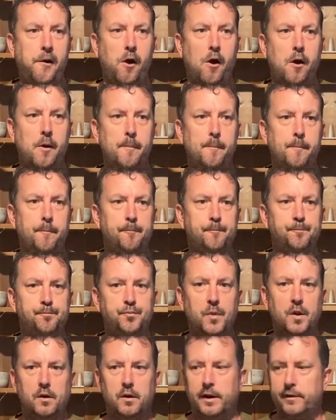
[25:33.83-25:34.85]

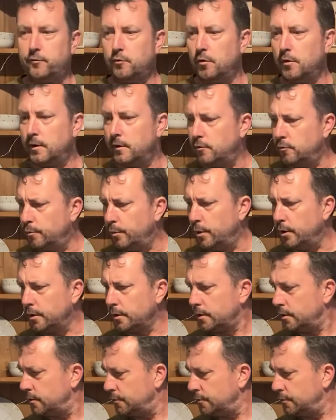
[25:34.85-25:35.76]
I've got a little book.